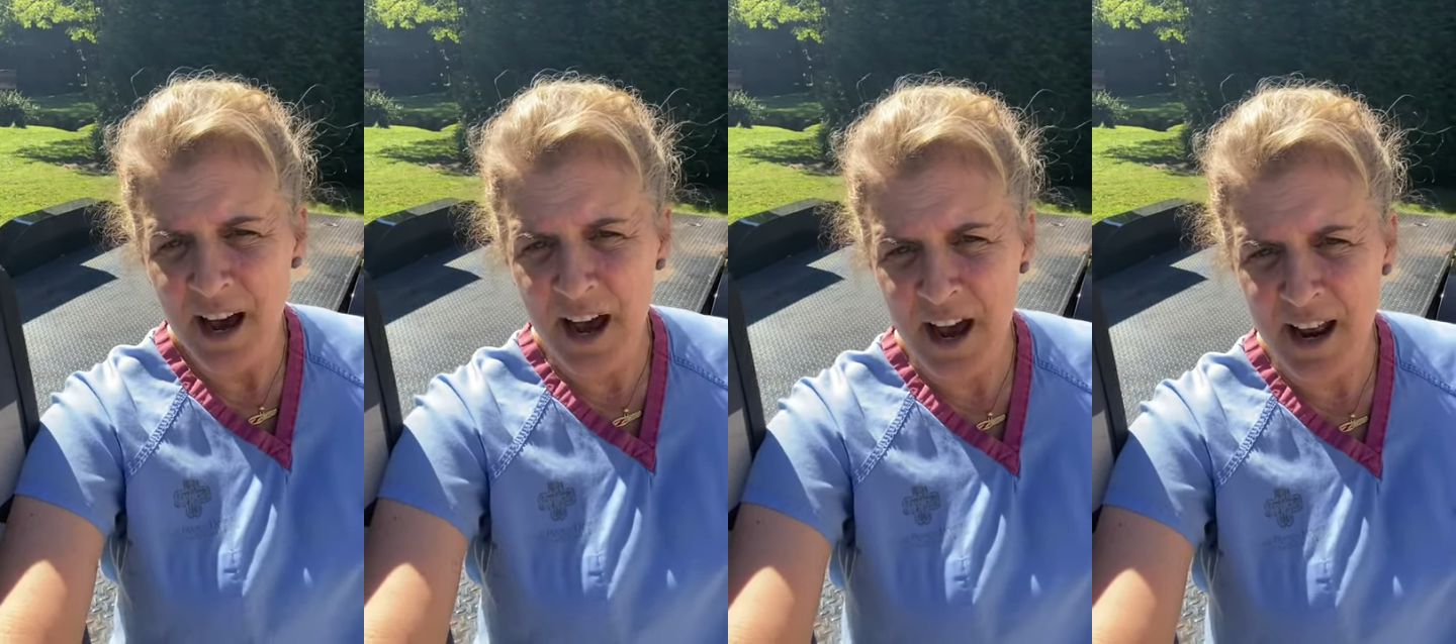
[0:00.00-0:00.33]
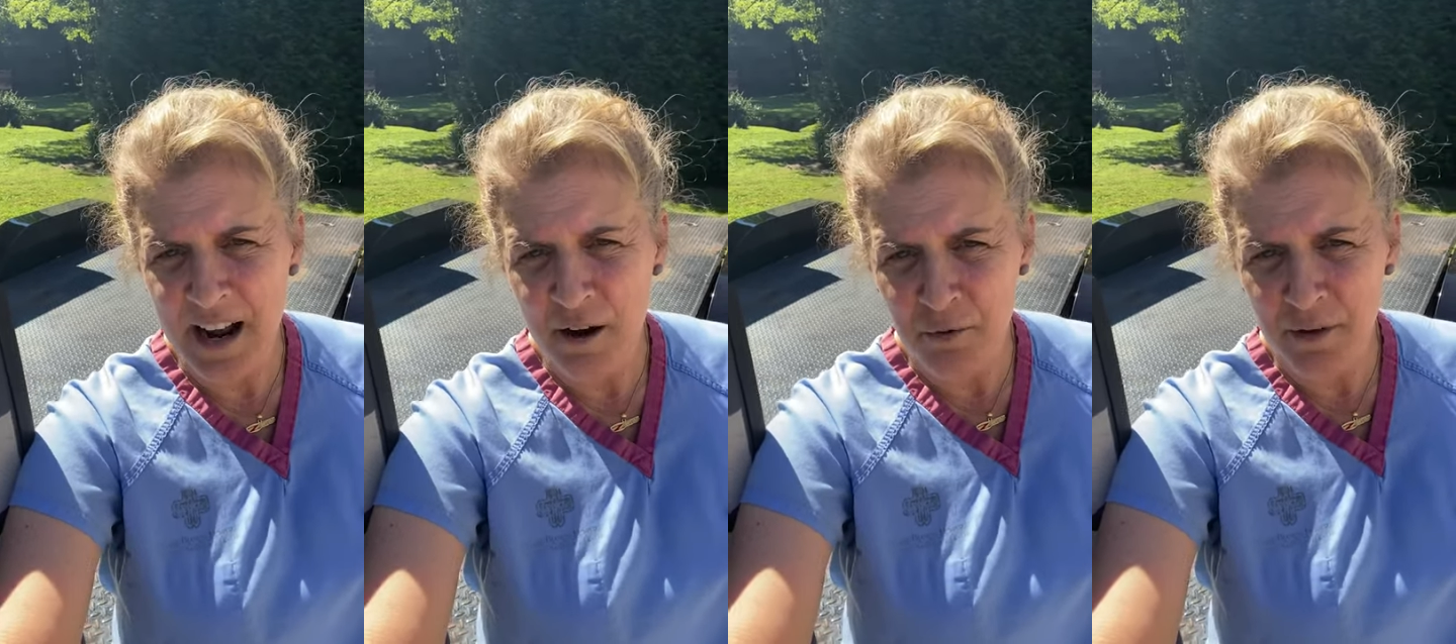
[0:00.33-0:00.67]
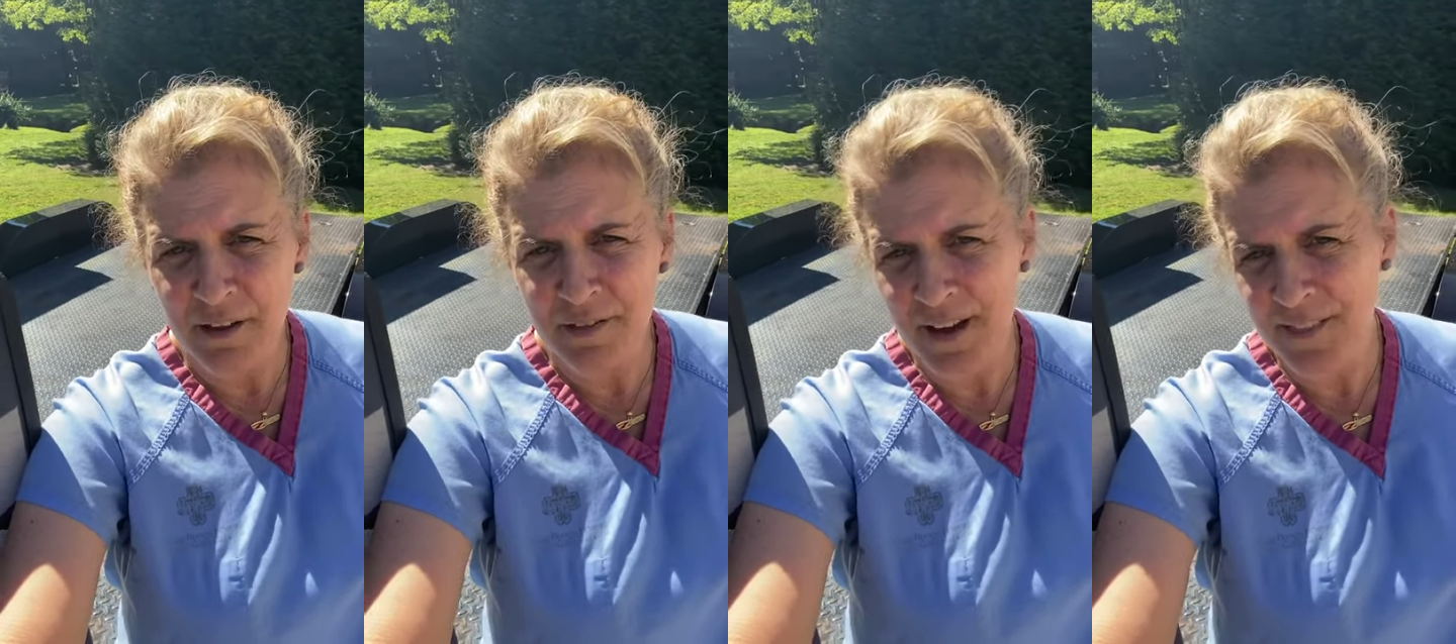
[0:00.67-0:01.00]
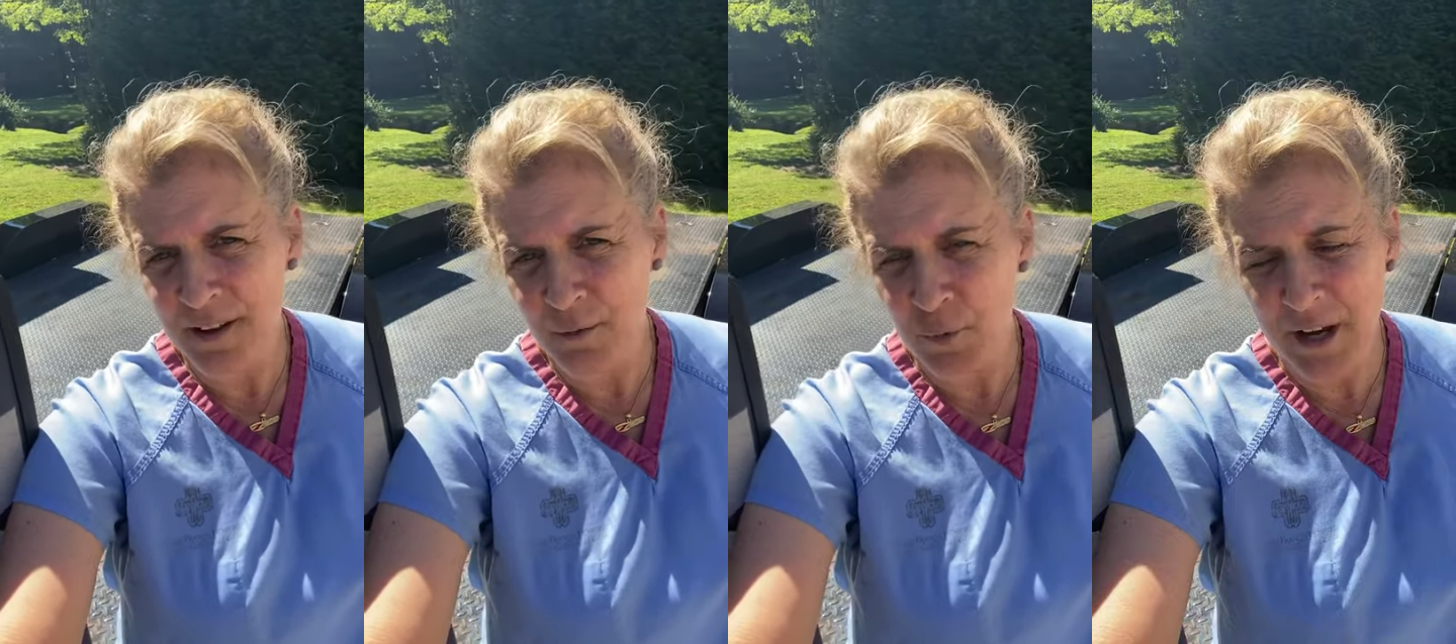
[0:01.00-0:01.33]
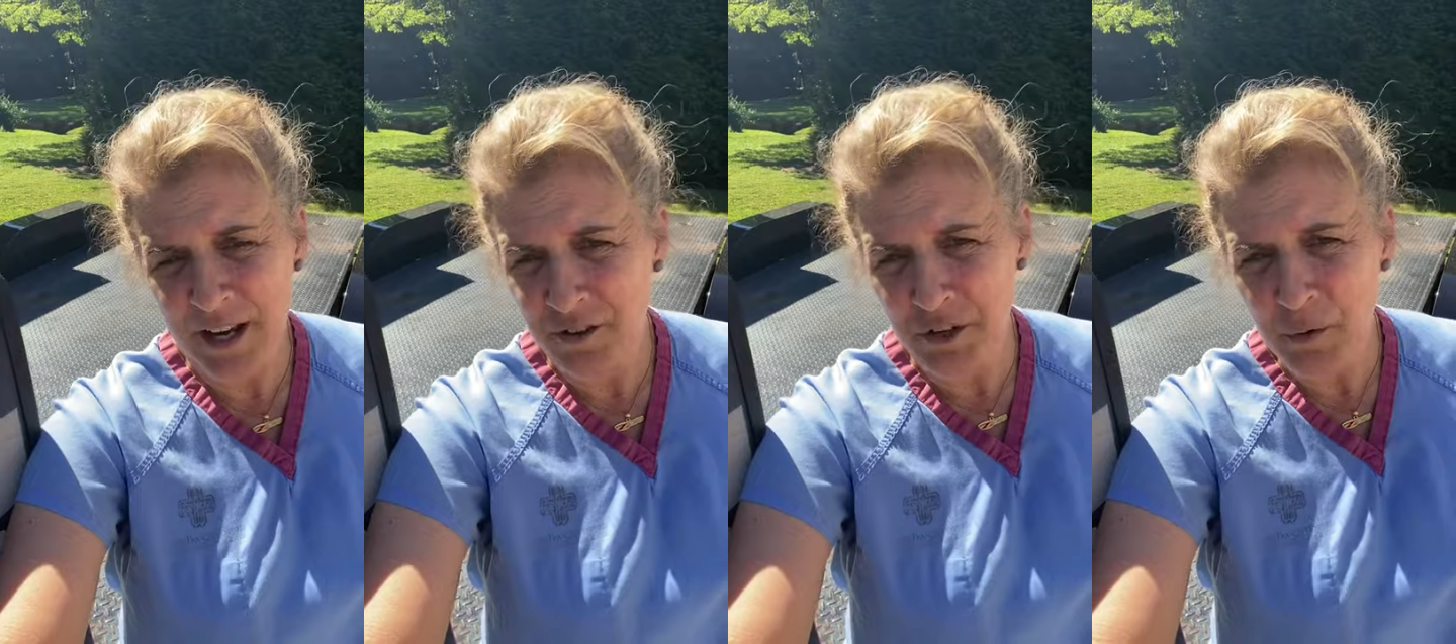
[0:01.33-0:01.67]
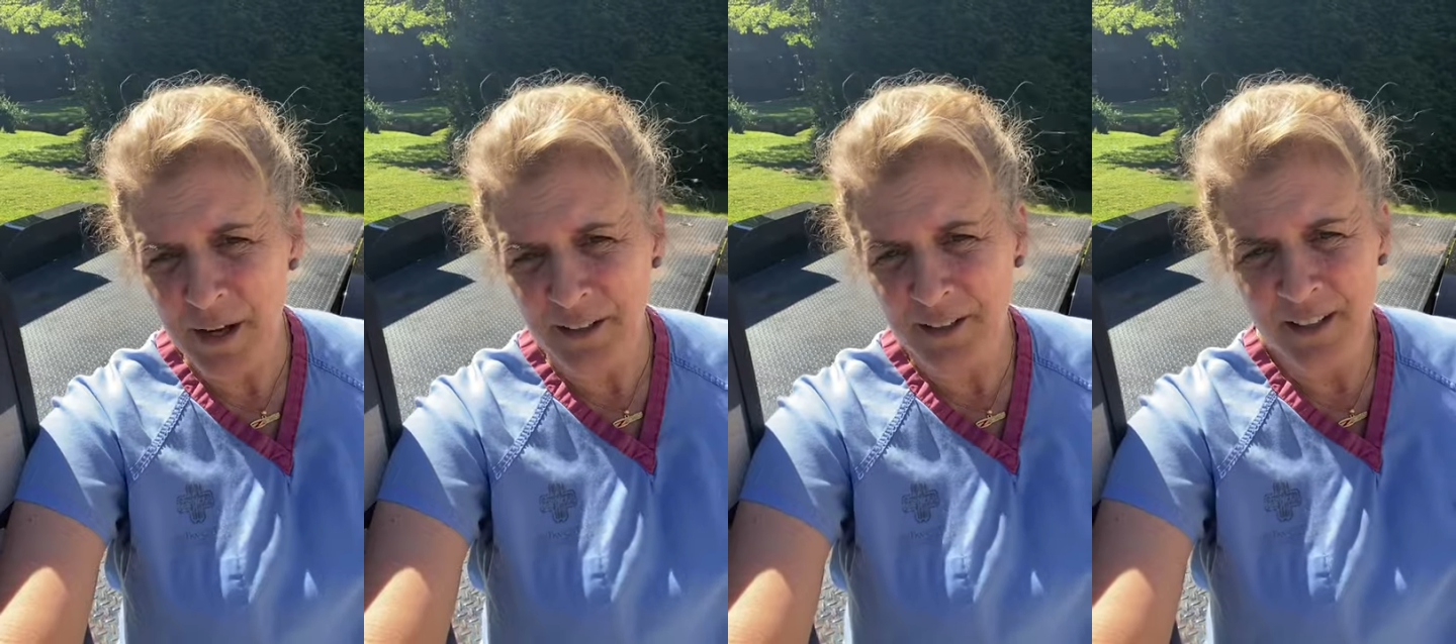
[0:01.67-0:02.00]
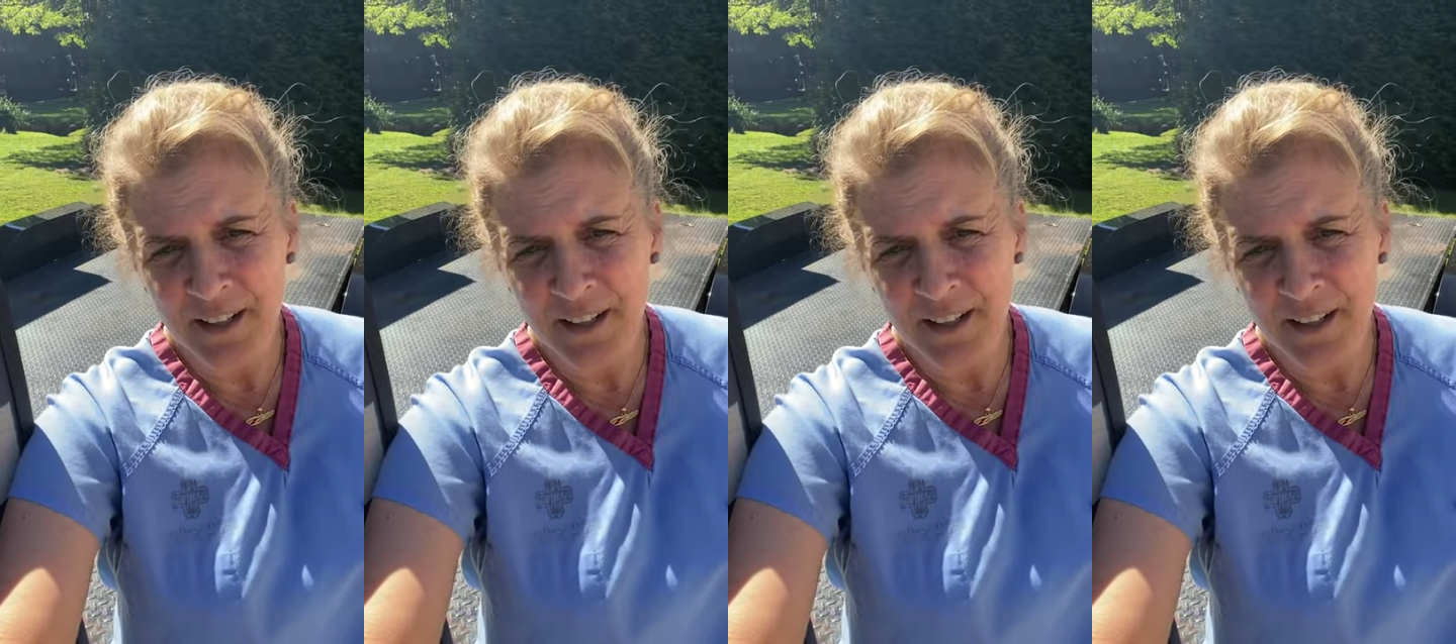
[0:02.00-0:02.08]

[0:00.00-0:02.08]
and I really think that we can do it.